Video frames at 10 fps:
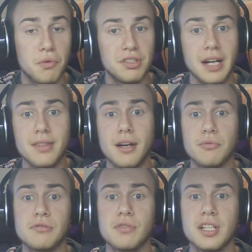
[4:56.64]
I thought
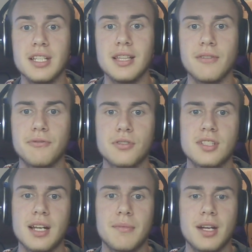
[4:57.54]
was really neat the first
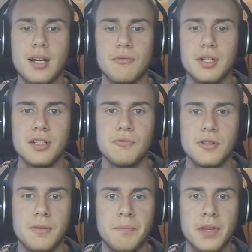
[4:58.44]
time I went in
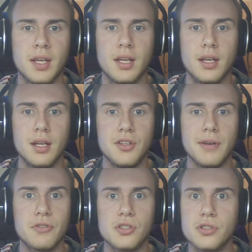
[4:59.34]
one. and you
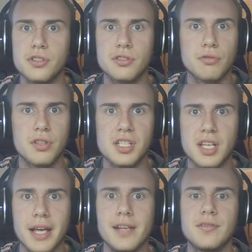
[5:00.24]
have to search through these
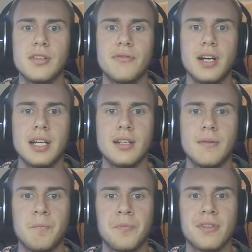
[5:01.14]
caves to find
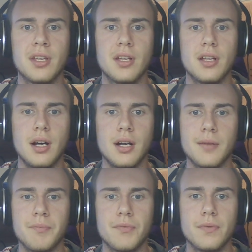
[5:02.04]

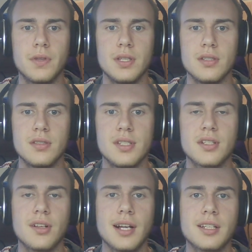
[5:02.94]
these
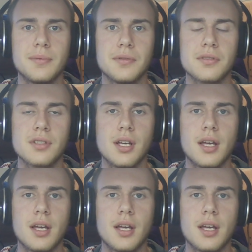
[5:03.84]
collectibles,